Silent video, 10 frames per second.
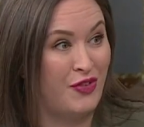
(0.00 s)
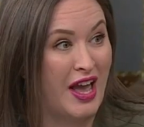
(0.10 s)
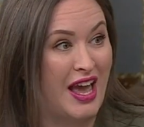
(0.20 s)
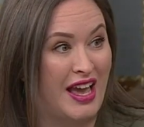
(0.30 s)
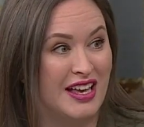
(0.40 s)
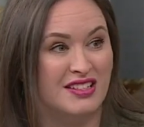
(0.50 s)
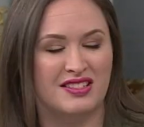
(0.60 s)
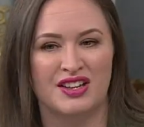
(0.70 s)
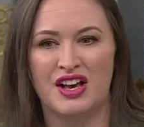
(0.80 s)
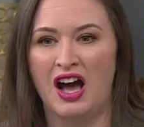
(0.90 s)
phase,
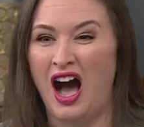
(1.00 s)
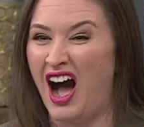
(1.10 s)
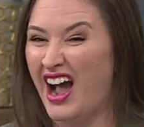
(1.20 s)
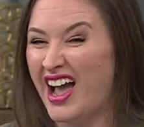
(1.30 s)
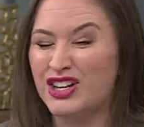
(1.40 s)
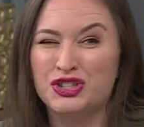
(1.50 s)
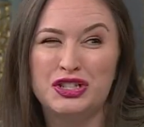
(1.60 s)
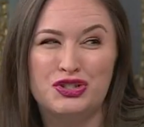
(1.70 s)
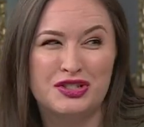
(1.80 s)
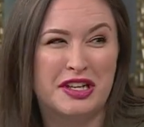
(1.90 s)
I actually
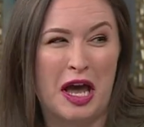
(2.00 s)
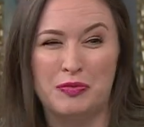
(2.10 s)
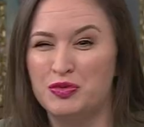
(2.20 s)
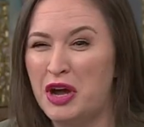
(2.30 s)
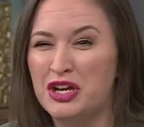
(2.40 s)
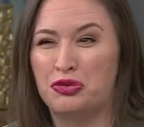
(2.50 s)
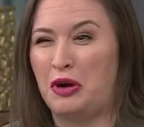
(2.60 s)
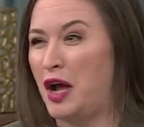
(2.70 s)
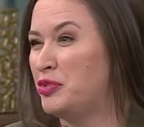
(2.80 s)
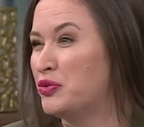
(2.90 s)
just kept my
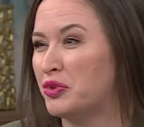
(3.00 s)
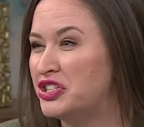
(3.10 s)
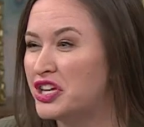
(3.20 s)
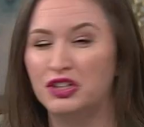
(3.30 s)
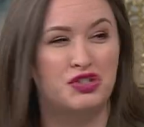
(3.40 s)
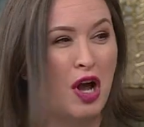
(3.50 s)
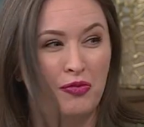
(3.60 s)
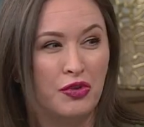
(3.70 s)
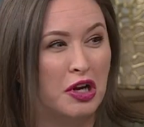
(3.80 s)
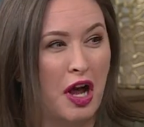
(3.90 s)
crappy retail job
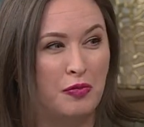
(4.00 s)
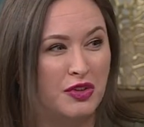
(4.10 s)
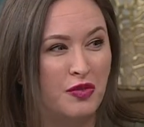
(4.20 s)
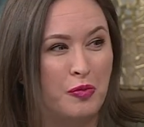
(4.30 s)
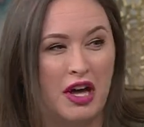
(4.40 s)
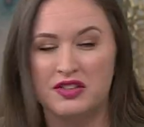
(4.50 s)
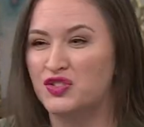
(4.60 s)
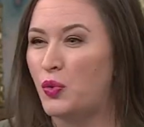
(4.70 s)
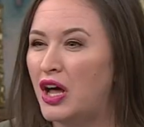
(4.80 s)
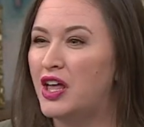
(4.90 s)
for a couple of
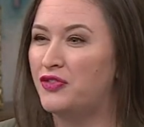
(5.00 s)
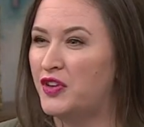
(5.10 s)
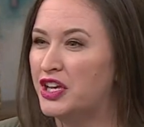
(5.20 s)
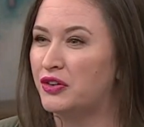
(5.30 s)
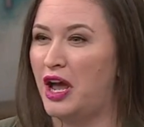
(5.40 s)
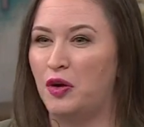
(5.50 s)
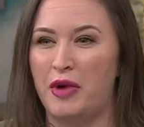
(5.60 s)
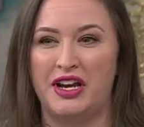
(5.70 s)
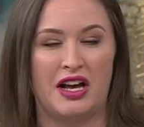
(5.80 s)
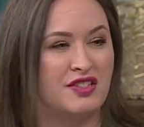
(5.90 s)
months yeah. while I figured out
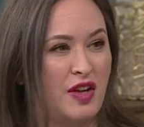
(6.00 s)
my next